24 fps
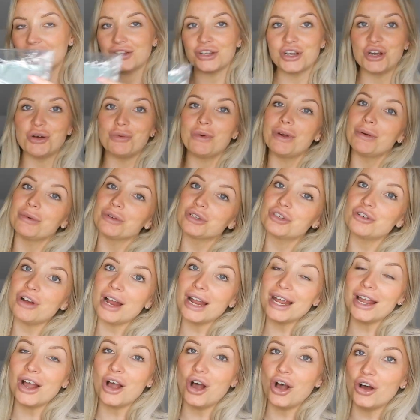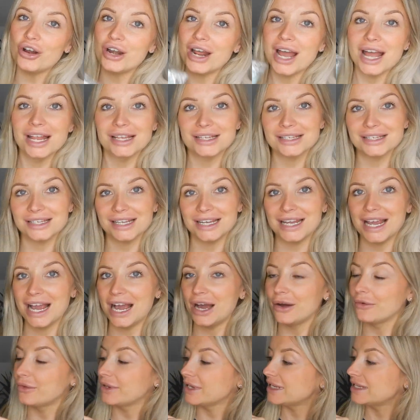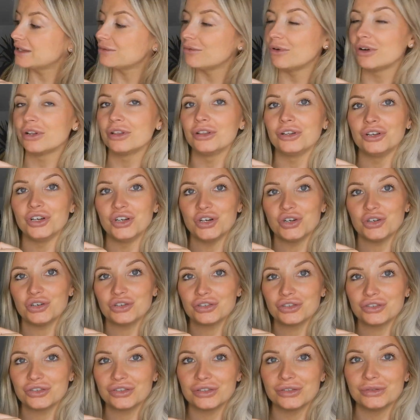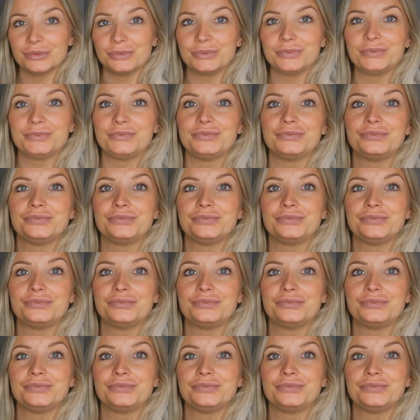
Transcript: so we will try it on and see how this one looks.